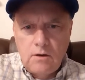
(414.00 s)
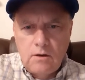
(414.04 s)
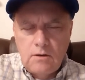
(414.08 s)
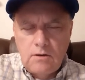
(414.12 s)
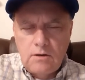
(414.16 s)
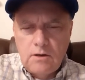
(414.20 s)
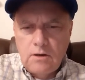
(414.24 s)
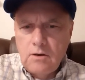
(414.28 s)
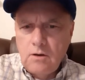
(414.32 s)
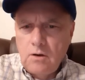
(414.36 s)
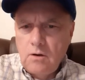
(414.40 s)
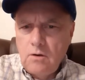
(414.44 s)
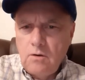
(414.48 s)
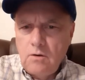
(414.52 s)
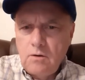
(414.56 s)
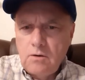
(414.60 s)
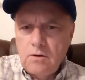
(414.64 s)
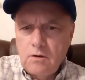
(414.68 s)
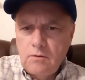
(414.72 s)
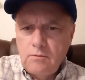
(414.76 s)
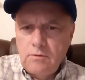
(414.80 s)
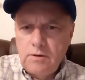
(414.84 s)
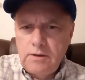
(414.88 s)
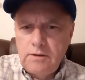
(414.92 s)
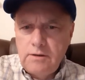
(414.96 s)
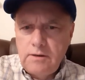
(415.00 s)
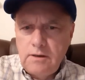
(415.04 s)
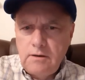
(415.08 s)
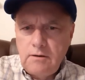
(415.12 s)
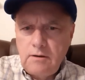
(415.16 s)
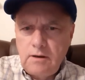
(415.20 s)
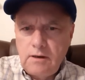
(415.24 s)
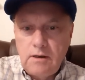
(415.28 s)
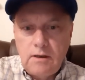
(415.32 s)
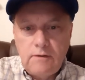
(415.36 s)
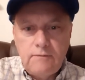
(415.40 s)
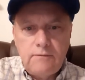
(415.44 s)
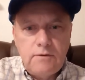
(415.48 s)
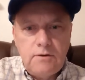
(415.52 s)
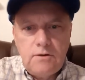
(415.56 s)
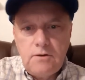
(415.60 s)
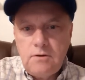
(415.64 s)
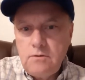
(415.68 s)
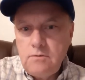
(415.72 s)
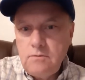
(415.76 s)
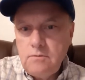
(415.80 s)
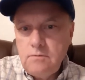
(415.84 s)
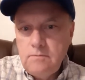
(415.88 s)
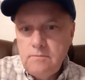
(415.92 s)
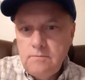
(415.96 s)
You know, go in there. I never
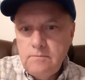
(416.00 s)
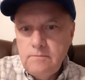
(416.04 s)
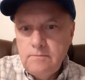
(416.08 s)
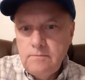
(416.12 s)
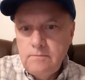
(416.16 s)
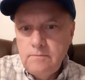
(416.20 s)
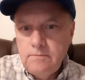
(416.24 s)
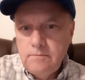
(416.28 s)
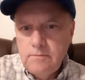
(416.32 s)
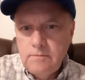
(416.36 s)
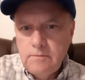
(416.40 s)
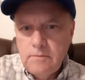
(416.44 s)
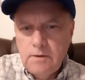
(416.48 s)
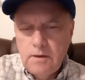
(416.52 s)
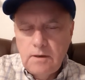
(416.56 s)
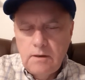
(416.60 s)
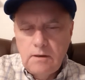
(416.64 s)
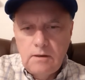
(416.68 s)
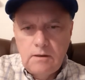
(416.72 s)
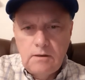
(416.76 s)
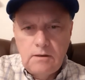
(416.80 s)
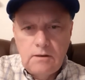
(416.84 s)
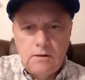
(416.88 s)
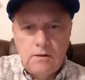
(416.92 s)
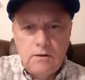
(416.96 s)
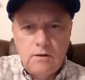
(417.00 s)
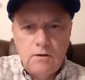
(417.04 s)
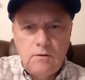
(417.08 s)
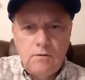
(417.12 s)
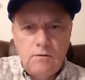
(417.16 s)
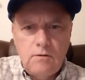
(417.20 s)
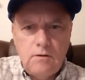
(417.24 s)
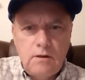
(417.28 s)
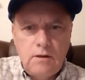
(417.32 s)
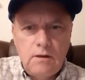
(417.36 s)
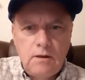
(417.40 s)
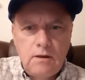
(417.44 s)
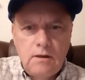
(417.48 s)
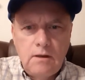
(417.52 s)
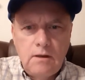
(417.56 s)
knew. You know,